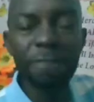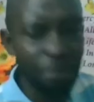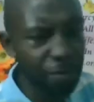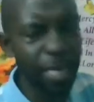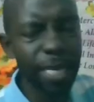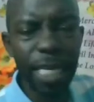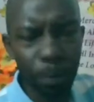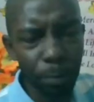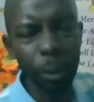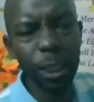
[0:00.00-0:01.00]
Very
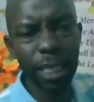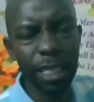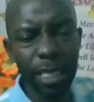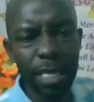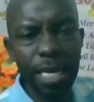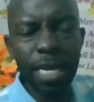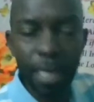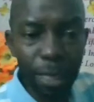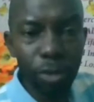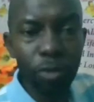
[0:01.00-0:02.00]
important.
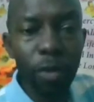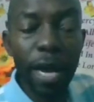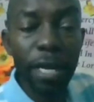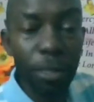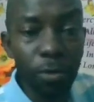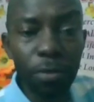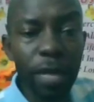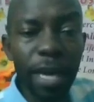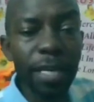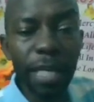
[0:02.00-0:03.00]
Reason why youth
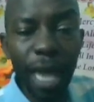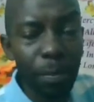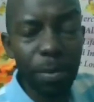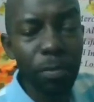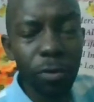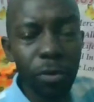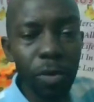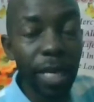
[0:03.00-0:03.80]
and young people